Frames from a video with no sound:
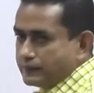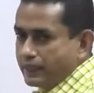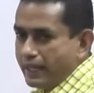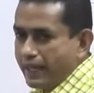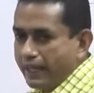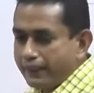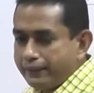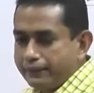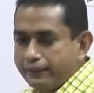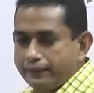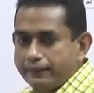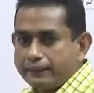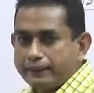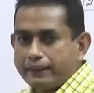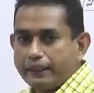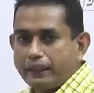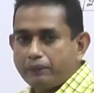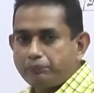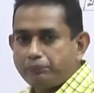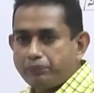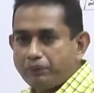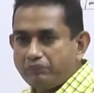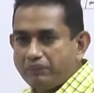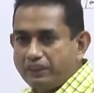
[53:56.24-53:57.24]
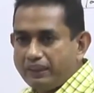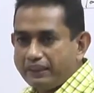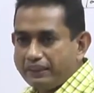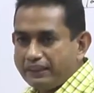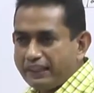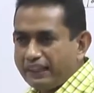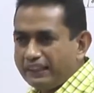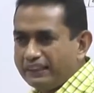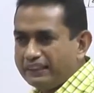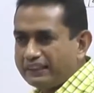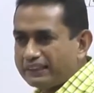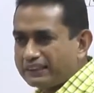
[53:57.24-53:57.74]
had the
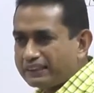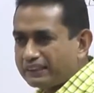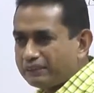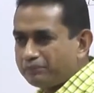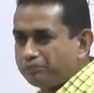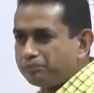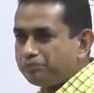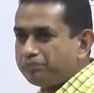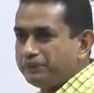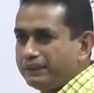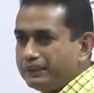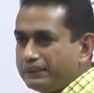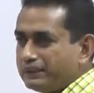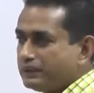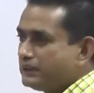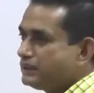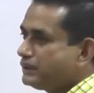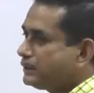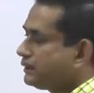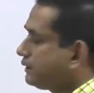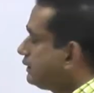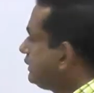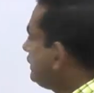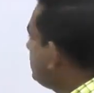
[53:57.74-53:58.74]
capability and the competency